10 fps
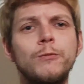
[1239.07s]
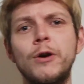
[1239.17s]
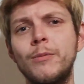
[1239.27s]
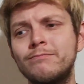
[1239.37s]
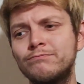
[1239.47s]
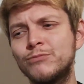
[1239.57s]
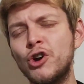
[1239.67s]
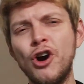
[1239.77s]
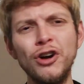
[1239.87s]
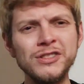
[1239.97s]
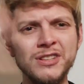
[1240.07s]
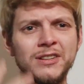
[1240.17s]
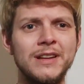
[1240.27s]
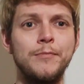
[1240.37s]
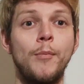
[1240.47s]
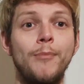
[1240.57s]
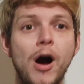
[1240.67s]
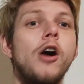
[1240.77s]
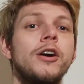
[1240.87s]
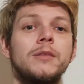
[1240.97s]
We're constantly
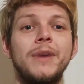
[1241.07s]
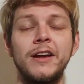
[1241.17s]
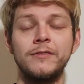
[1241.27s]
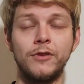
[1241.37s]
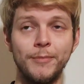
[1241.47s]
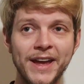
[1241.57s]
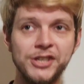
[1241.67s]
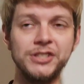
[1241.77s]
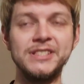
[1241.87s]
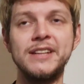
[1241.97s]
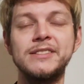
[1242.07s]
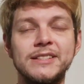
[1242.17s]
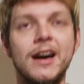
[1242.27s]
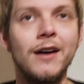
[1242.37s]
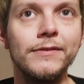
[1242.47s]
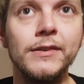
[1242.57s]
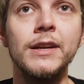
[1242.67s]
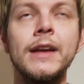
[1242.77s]
bombarded by informations and stuff.